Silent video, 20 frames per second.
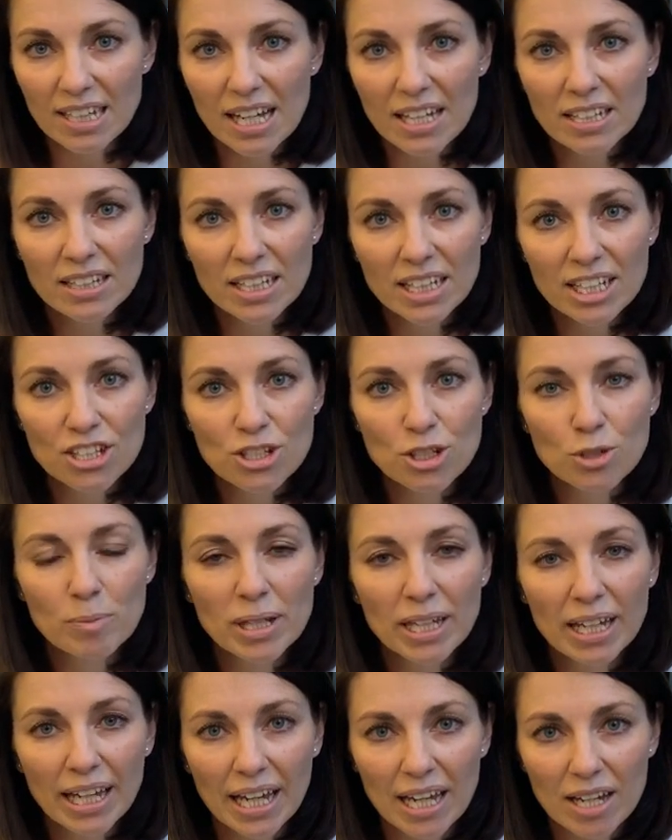and these should be
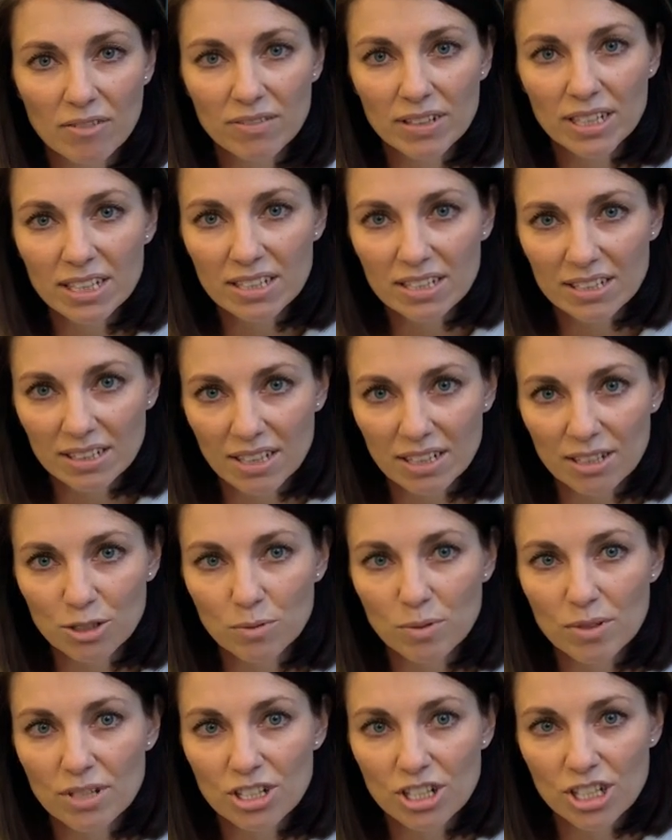carefully discussed
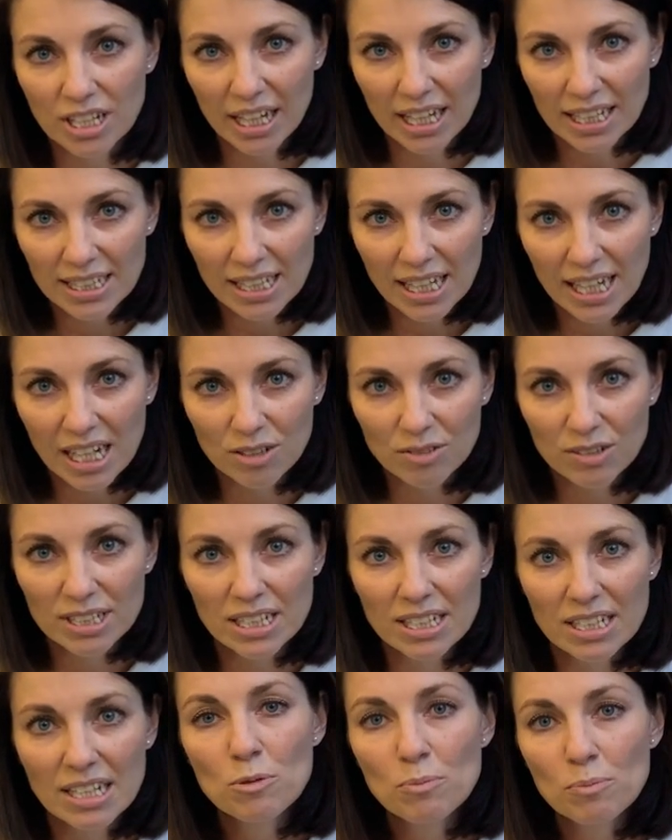with a genetic counselor